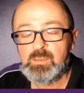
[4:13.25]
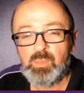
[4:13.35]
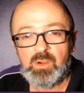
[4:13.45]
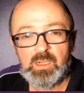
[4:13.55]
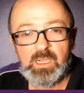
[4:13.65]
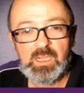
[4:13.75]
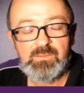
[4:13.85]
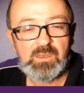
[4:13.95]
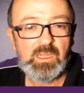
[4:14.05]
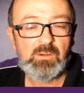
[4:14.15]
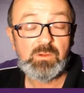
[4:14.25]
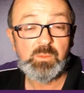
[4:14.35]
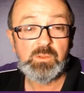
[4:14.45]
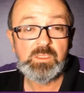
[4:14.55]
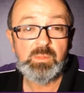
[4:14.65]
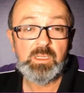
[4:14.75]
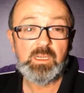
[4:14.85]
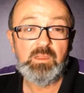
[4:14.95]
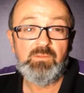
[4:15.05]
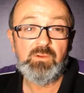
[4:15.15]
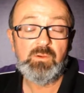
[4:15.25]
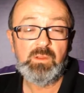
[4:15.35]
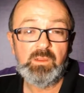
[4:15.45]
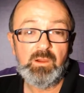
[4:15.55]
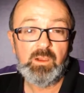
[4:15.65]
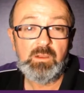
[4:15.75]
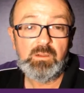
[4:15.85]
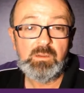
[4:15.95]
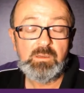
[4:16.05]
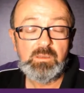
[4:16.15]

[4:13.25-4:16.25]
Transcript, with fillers: the buyer have to take responsibility for their own